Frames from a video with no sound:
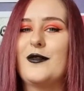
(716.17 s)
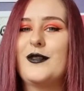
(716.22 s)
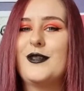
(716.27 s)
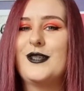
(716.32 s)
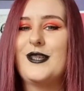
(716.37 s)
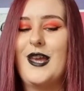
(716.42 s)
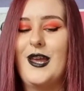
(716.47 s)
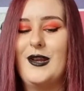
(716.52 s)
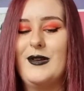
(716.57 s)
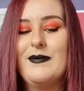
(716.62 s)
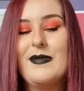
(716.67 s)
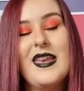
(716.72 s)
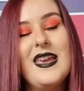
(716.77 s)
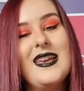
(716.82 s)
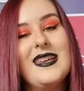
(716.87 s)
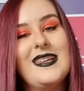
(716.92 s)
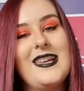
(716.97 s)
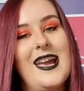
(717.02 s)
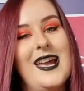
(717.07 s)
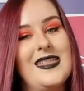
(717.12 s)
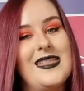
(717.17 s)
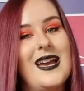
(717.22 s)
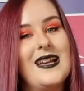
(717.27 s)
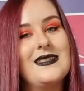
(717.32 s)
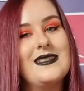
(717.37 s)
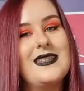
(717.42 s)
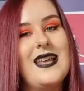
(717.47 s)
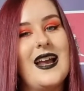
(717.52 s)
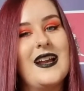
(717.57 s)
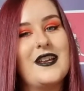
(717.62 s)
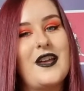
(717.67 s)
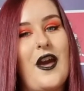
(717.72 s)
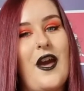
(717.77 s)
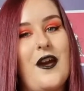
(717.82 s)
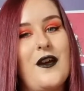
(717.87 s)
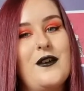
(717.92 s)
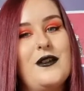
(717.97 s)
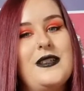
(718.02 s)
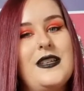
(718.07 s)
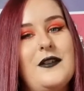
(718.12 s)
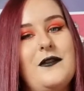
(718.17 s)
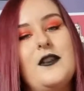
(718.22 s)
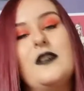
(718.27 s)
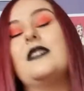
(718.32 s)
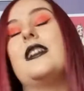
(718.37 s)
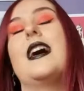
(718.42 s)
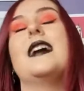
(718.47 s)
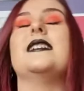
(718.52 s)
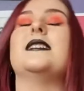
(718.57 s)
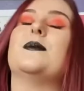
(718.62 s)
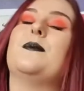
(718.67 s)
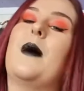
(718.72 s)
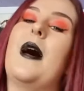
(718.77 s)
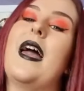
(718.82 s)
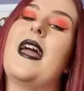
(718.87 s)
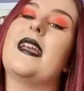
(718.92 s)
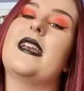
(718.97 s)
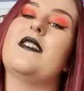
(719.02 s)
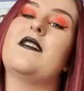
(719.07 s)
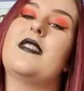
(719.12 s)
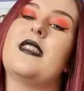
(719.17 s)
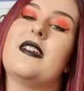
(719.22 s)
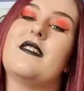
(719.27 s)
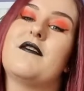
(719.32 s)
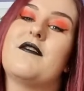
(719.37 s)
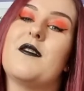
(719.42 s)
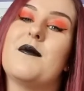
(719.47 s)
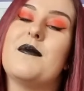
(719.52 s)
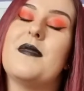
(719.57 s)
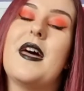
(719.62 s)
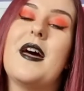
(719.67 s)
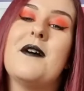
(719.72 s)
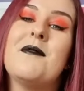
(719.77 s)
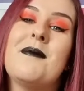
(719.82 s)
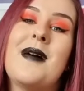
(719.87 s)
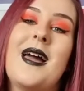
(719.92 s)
So yeah, that's that code if you'd like to buy anything from them.